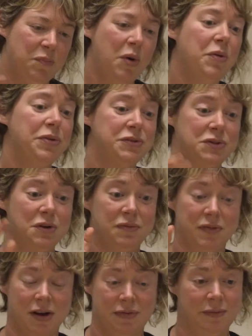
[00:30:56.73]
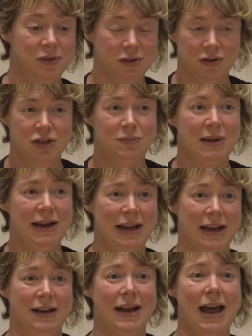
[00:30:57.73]
both so far from the Scottish
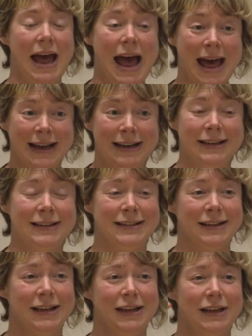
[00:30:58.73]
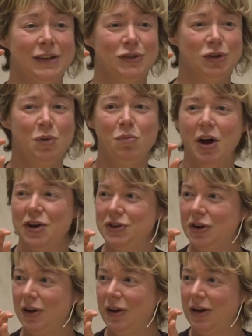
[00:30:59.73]
mainland and so
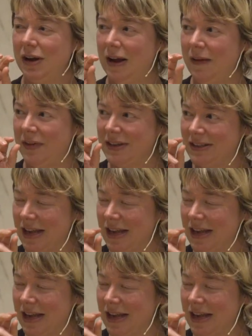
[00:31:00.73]
much in the